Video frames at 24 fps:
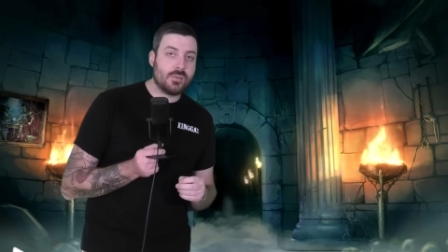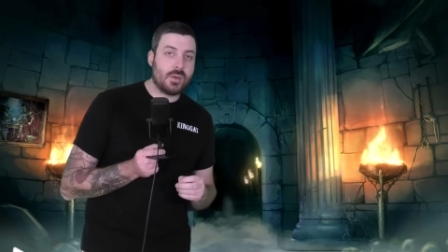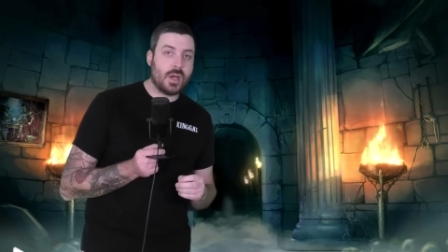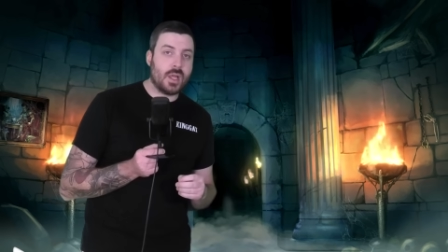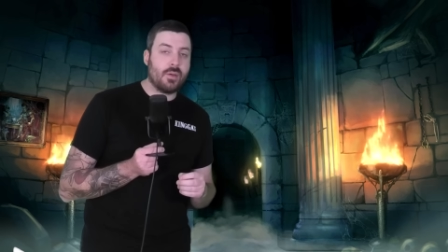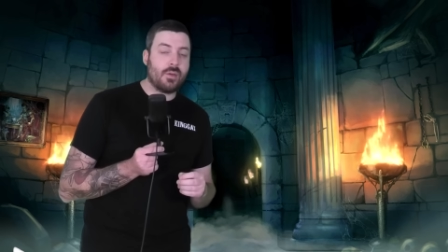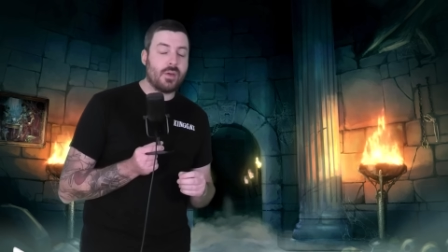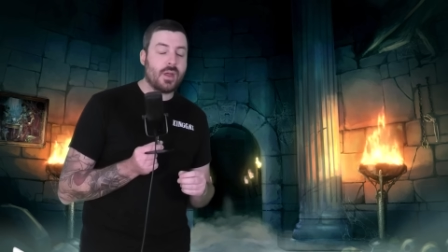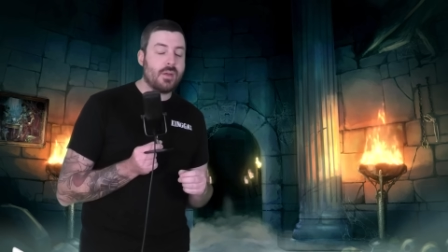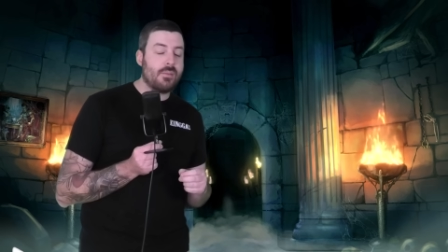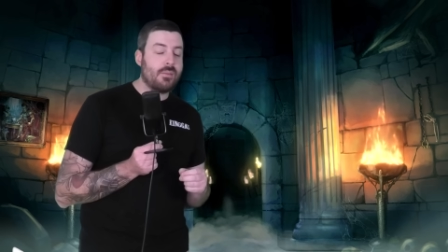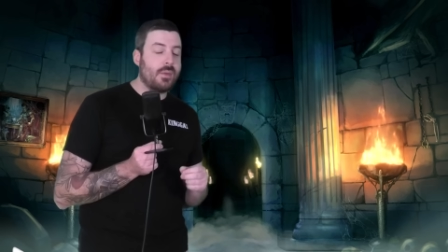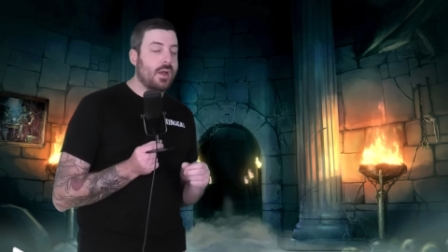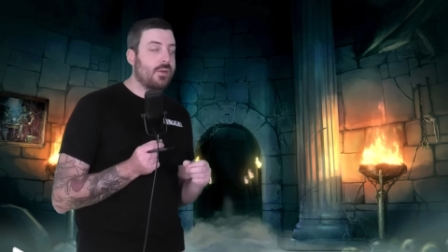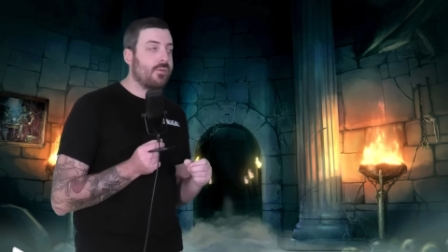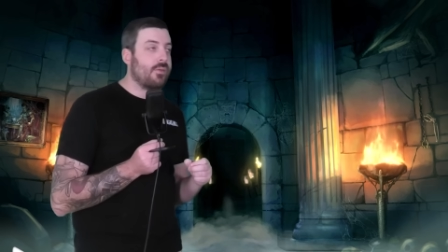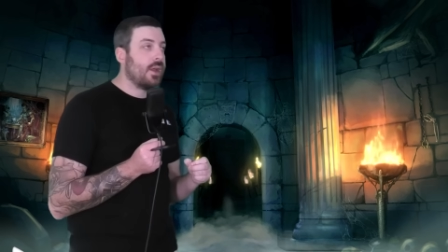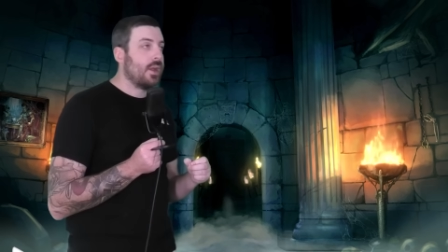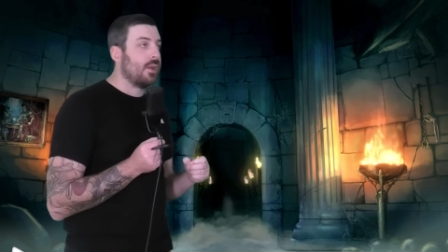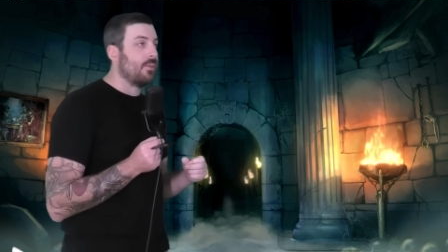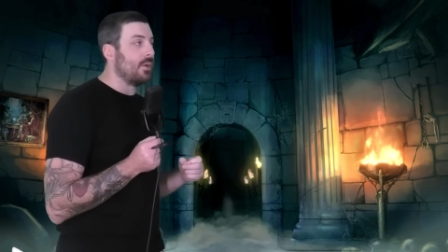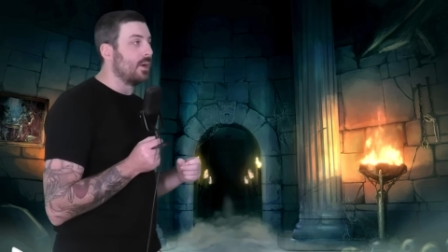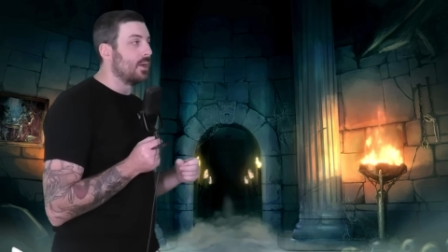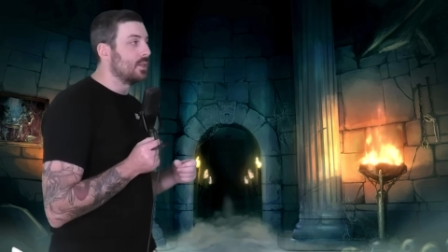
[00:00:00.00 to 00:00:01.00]
by the way, in my
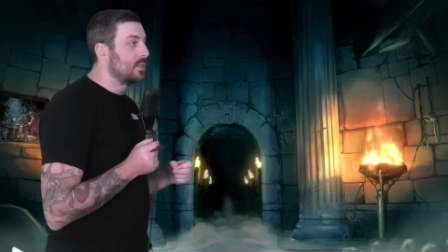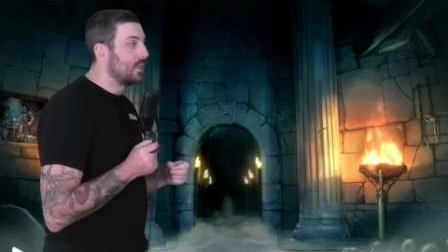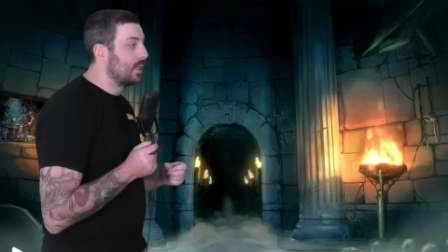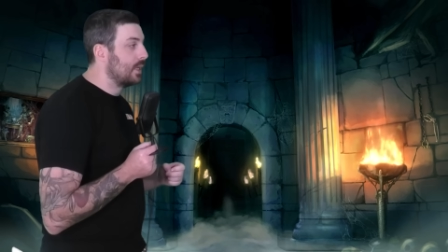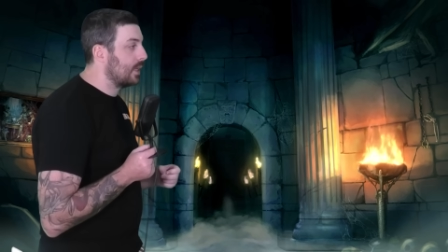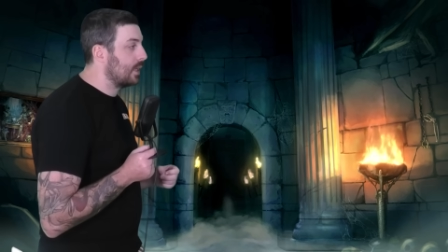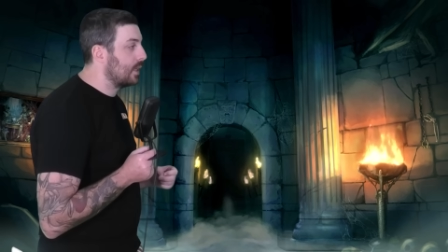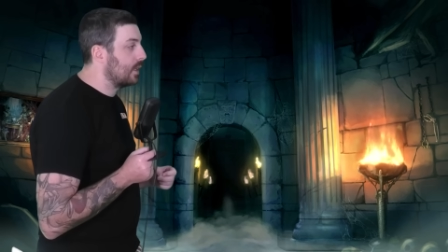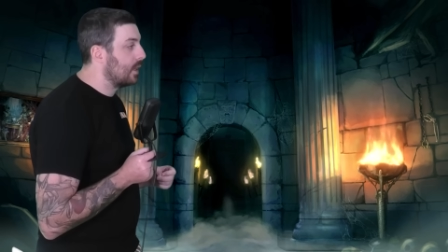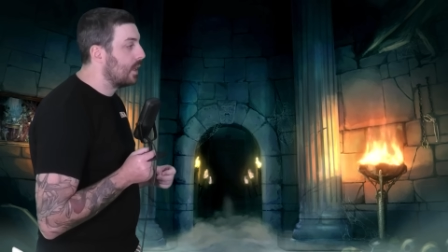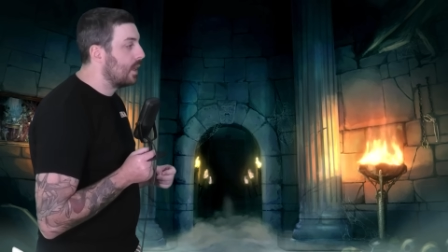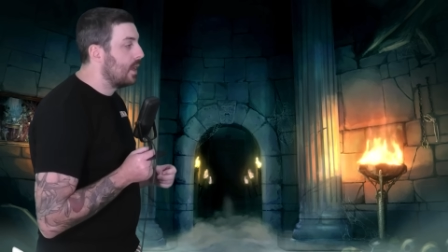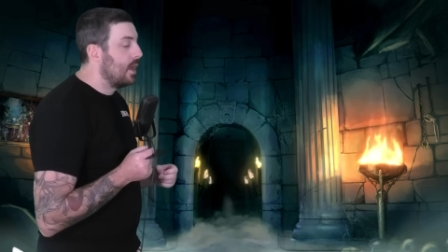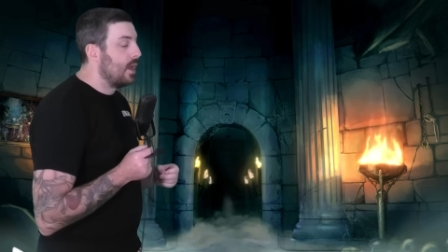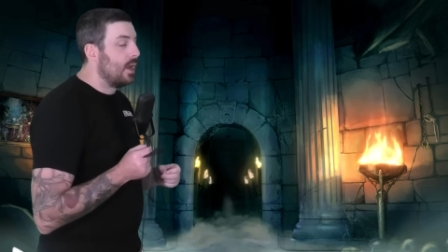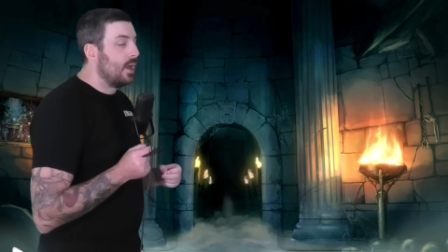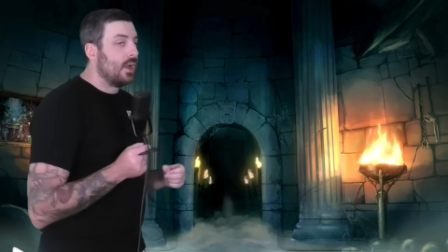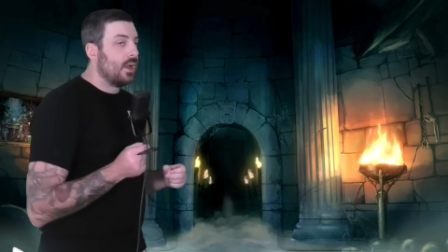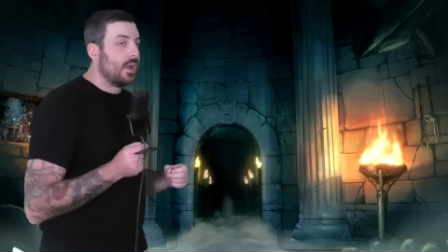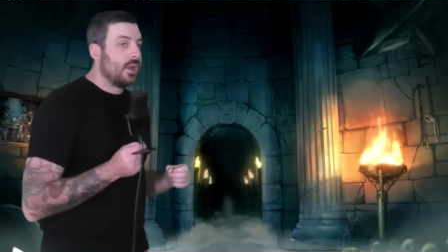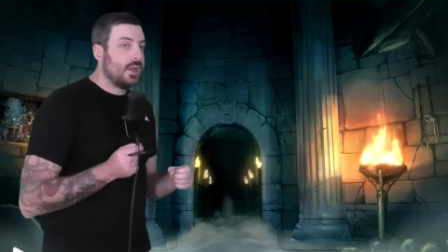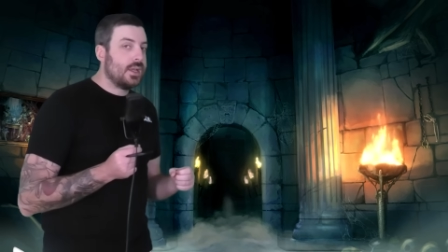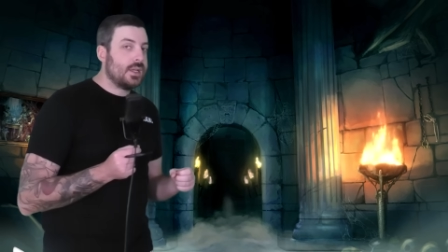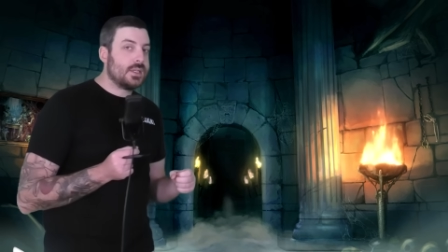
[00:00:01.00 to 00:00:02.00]
randomized league,
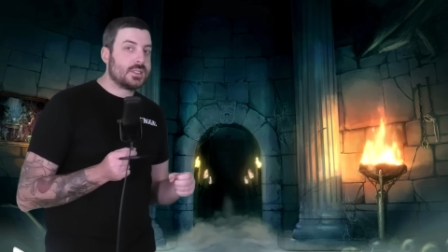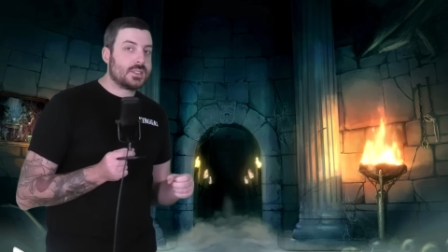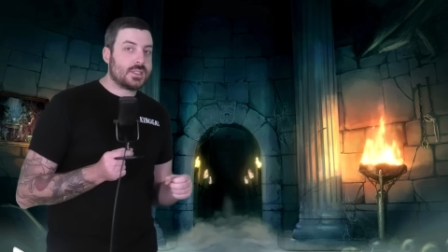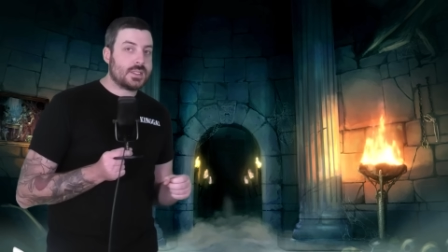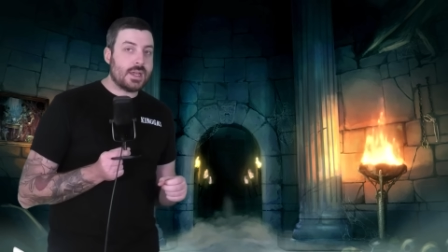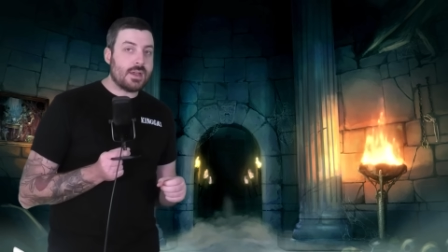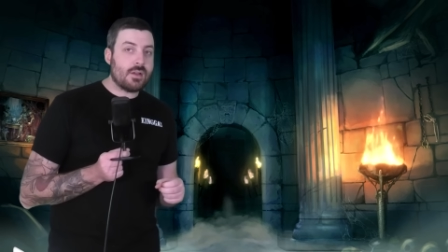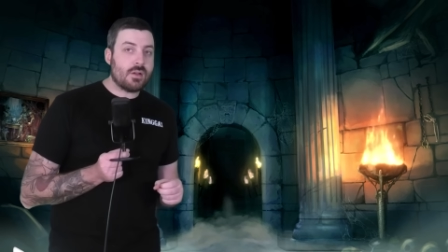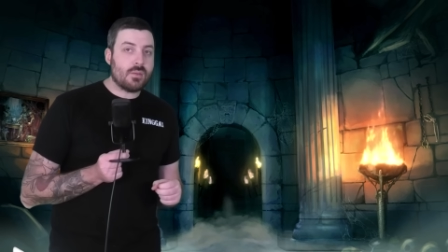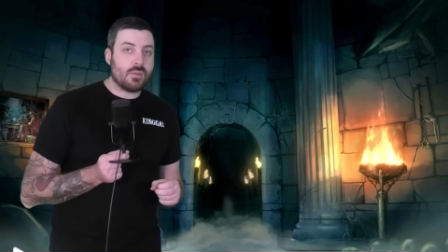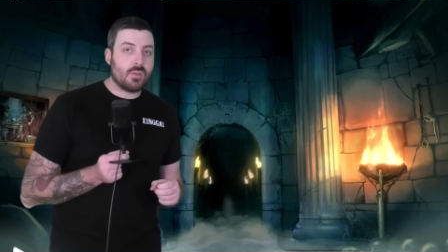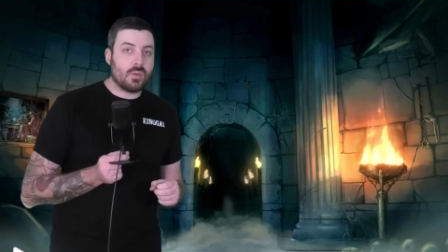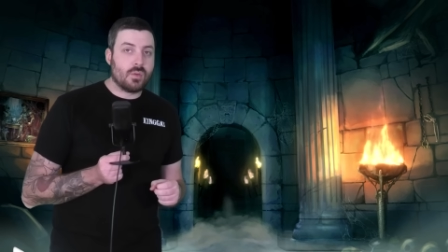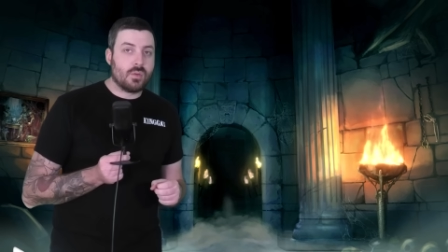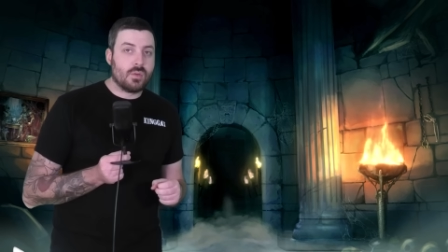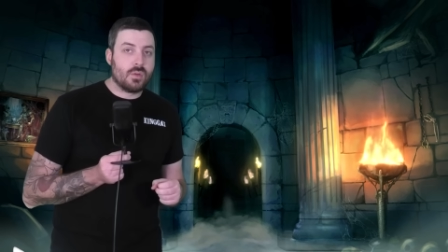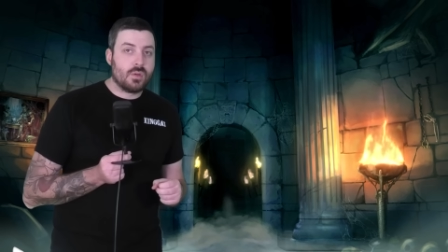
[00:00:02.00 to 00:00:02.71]
is terrible.